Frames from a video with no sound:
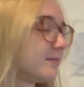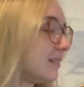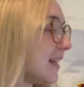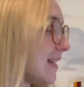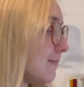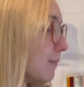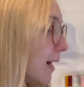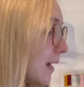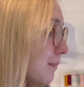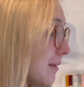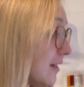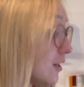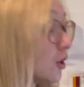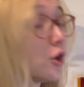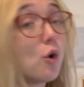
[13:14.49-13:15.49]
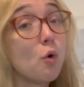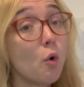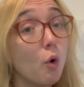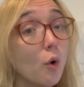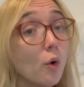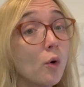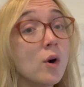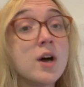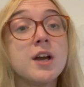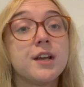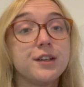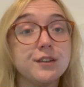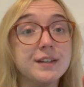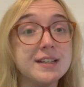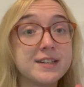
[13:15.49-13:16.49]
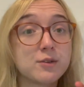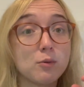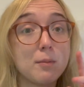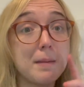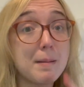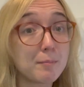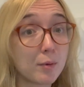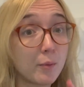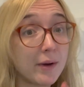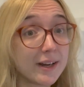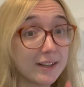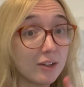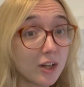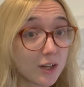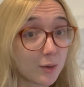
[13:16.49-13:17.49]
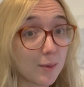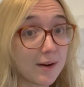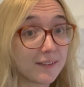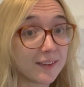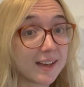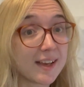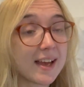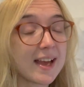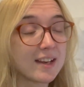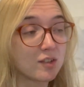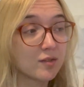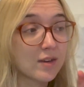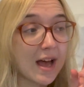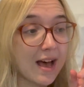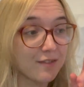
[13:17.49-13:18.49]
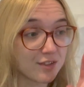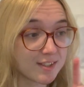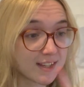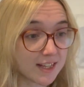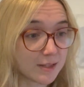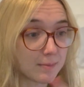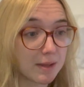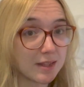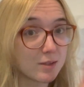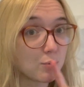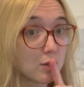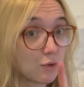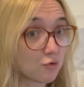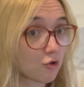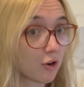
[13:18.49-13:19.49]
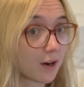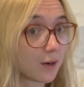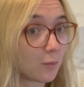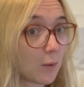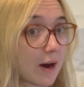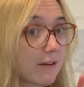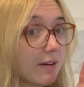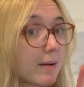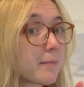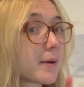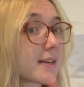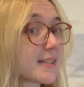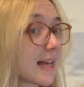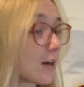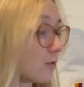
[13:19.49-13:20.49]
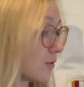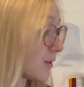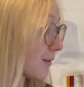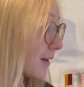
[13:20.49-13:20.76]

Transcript: in my opinion. Or you need to remember why you like wearing it and have a six months where you try and wear it because that also